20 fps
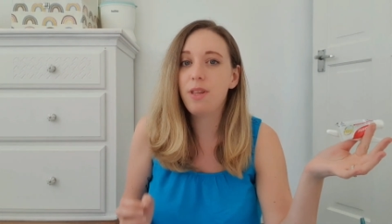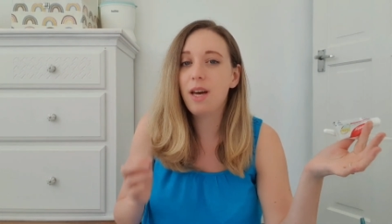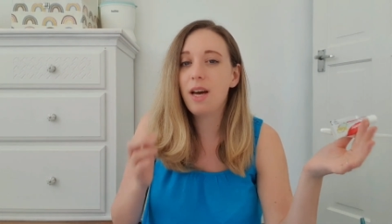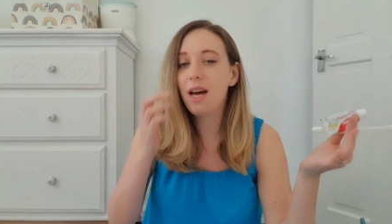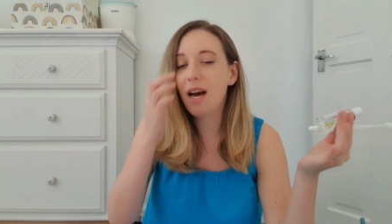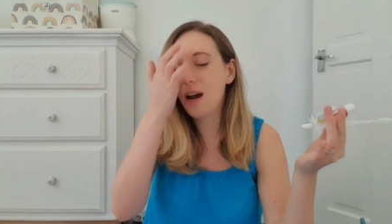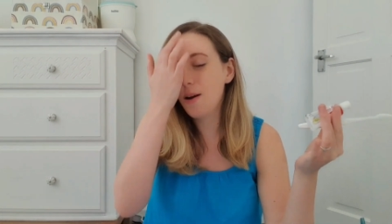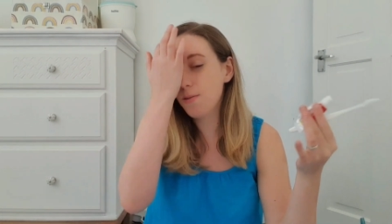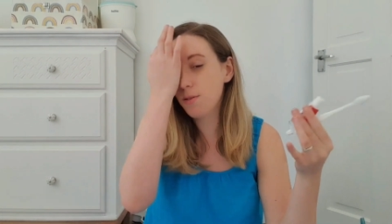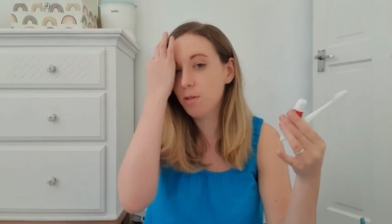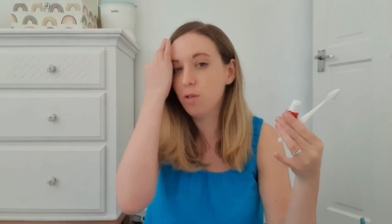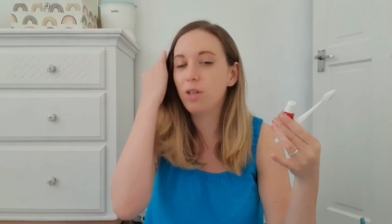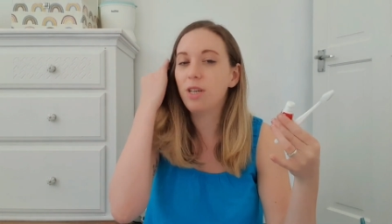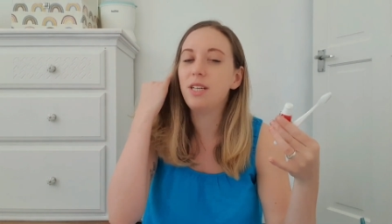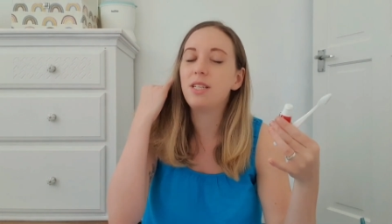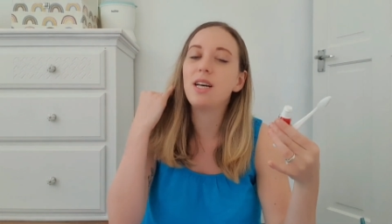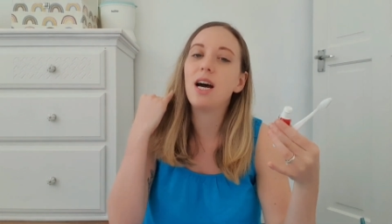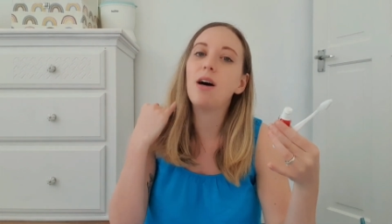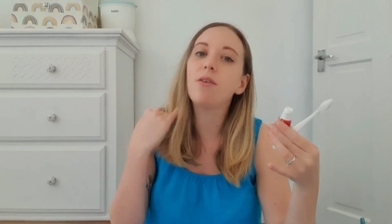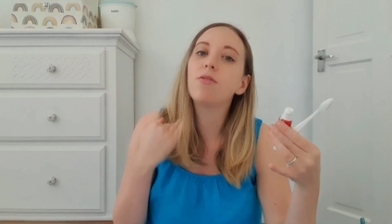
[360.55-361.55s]
I was lucky
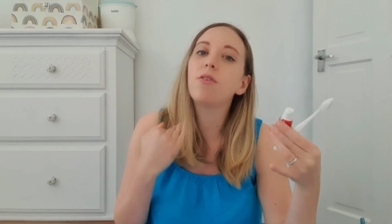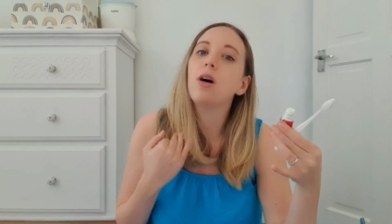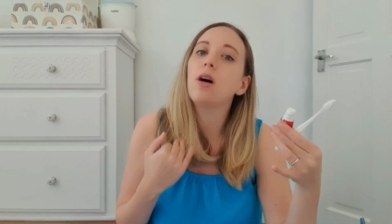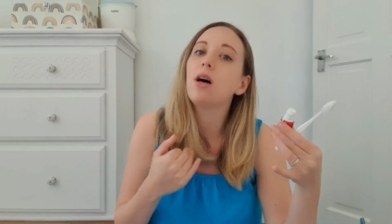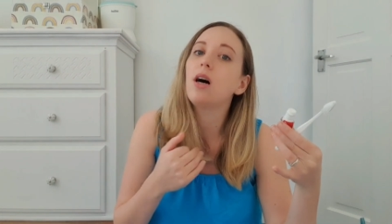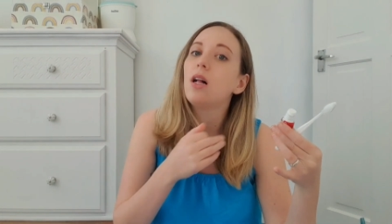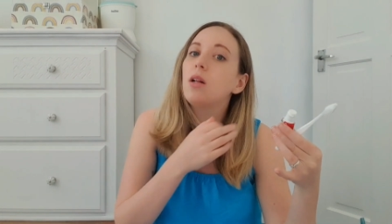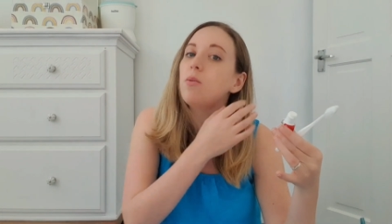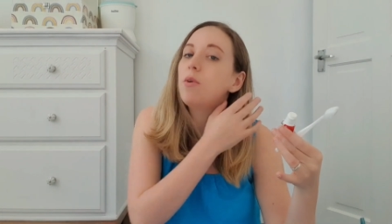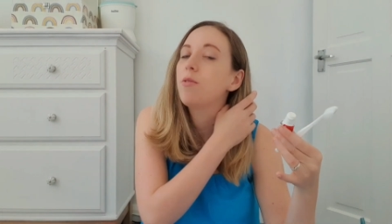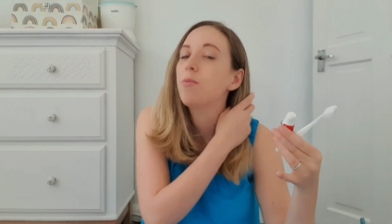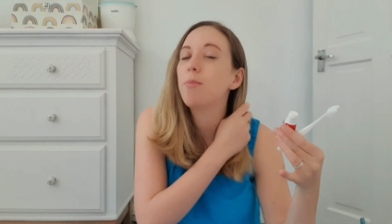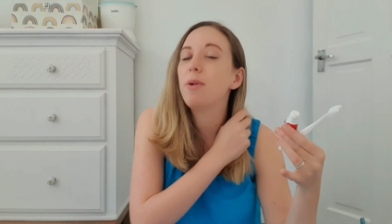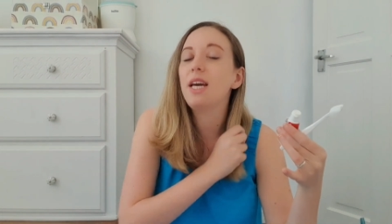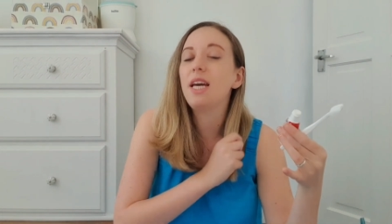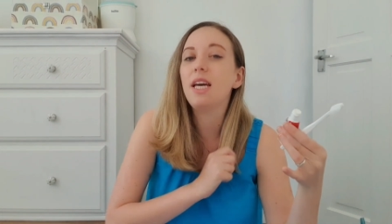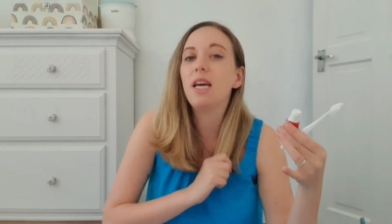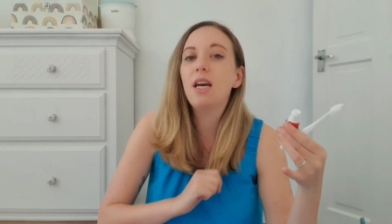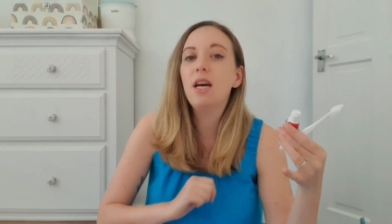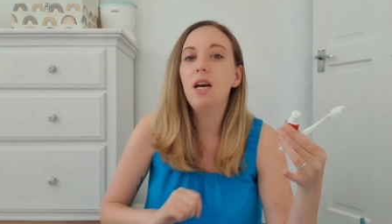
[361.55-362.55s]
to have Carl with
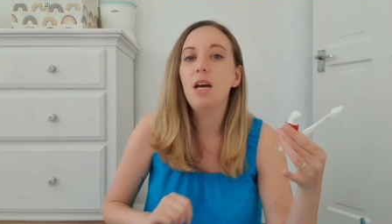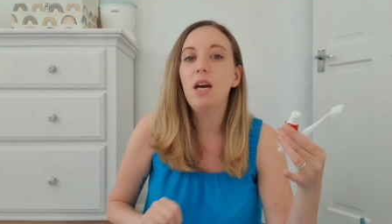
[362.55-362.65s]
me.